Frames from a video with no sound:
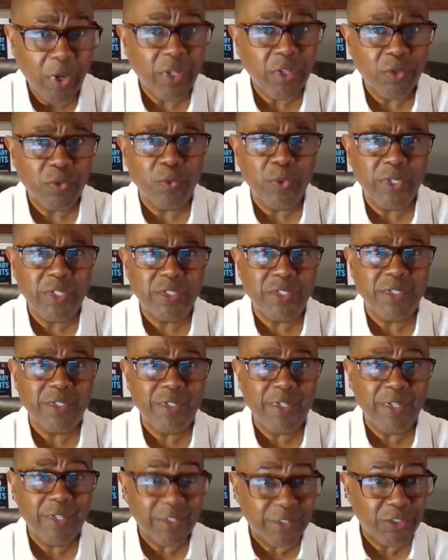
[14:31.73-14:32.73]
of the
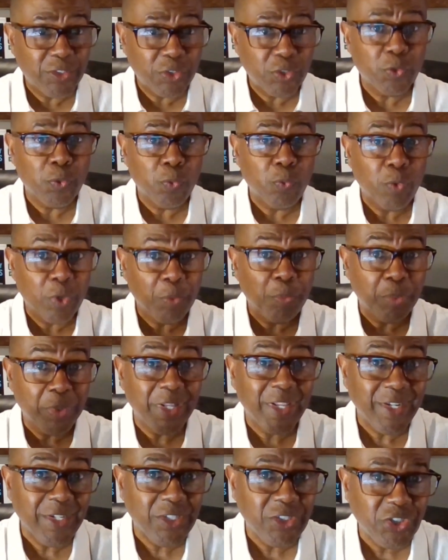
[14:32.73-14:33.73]
reasons is to
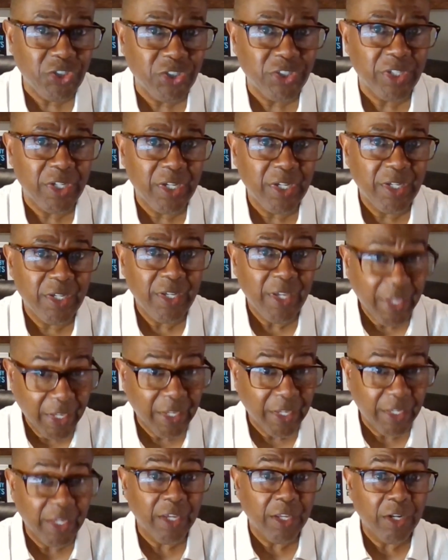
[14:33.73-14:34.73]
replenish
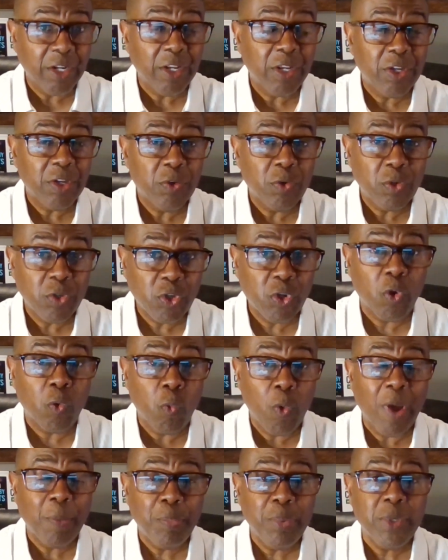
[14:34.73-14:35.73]
and get your
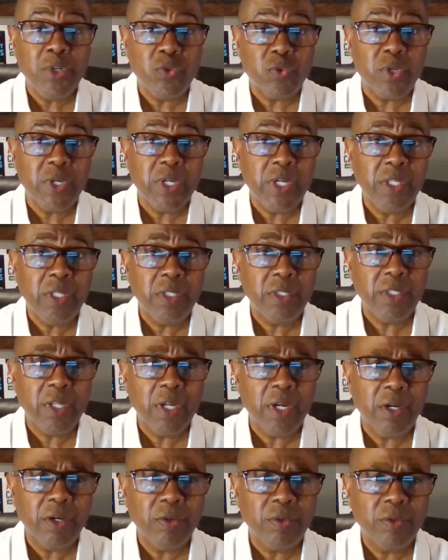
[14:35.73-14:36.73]
weaponry
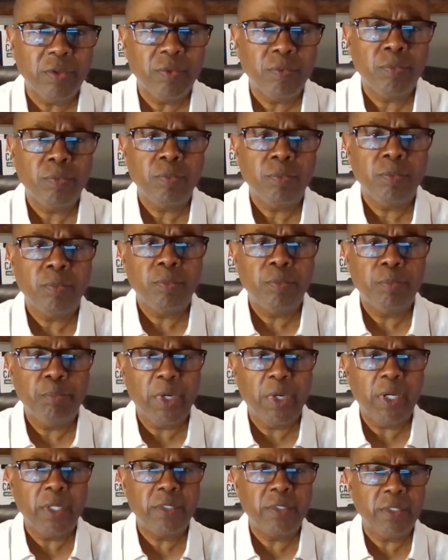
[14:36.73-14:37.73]
there,
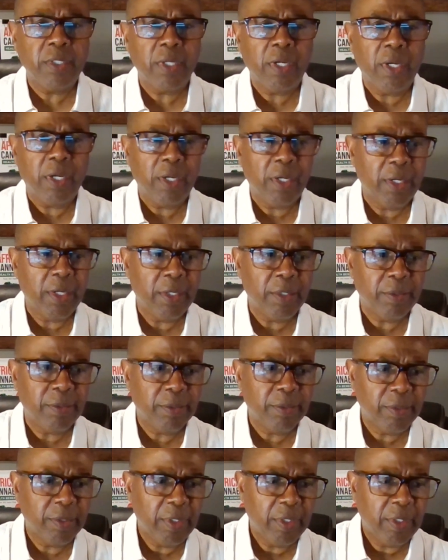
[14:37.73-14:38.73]
but uh,
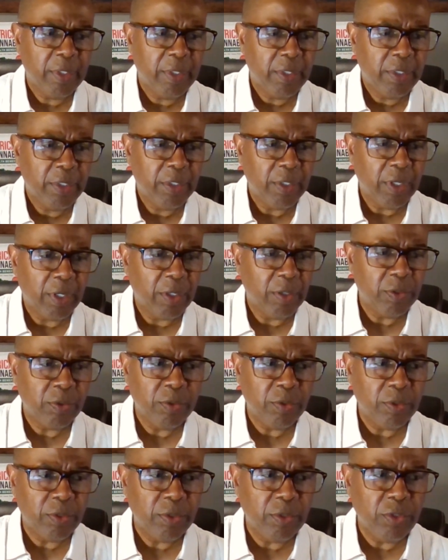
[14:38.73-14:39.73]

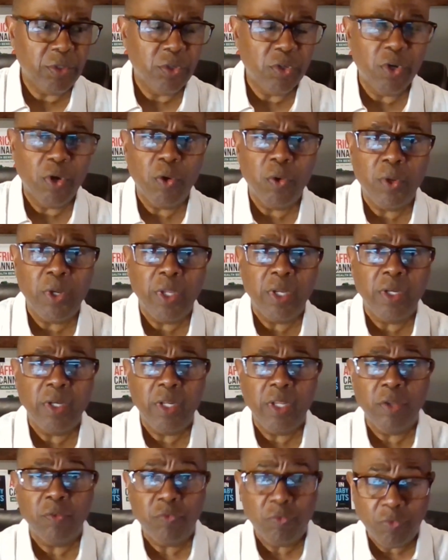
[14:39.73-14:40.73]
and
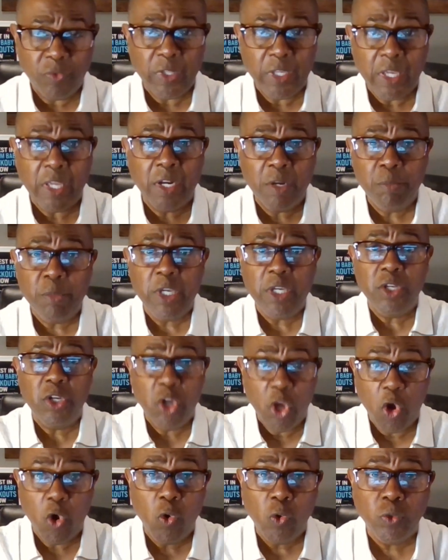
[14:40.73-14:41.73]
if the enemy
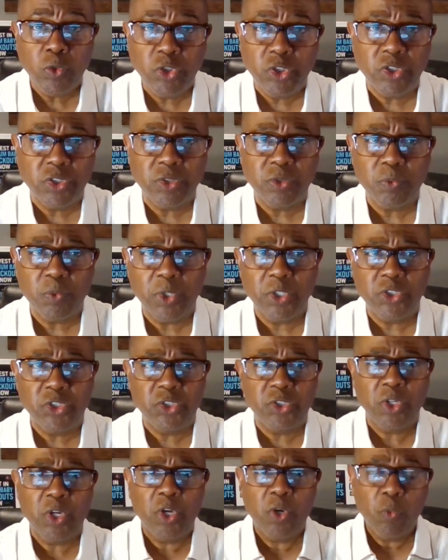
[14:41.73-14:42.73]
knows,
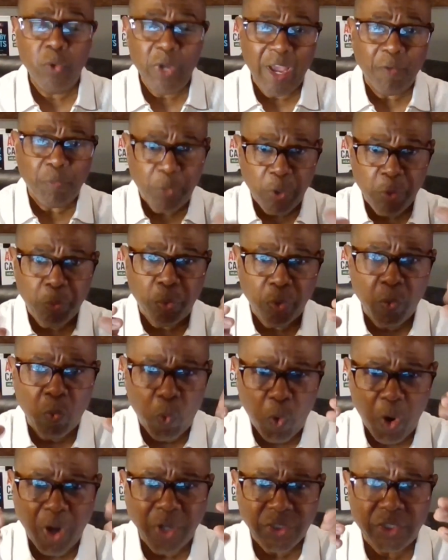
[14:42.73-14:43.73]
which we have people in
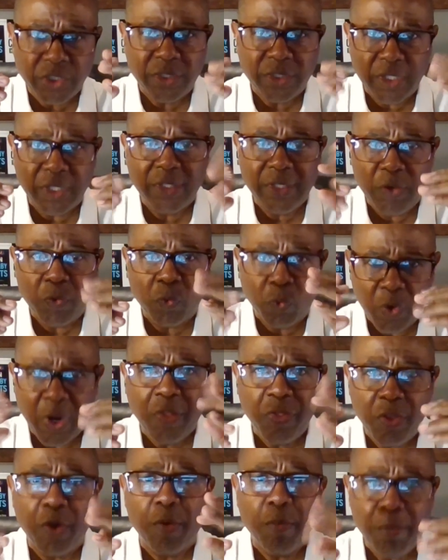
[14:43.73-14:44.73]
Washington that
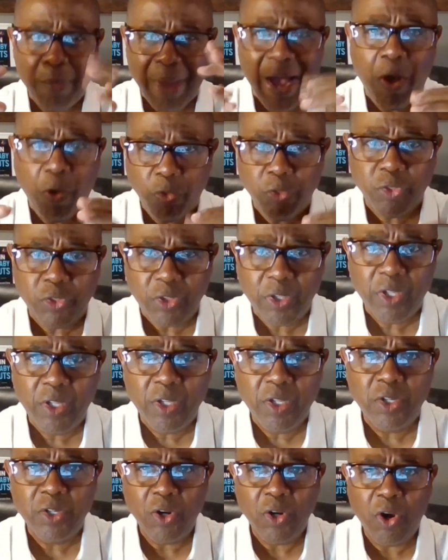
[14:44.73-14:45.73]
run their mouth
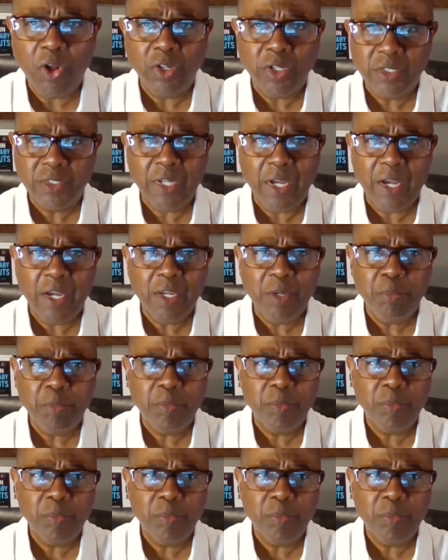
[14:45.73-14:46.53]
all the time,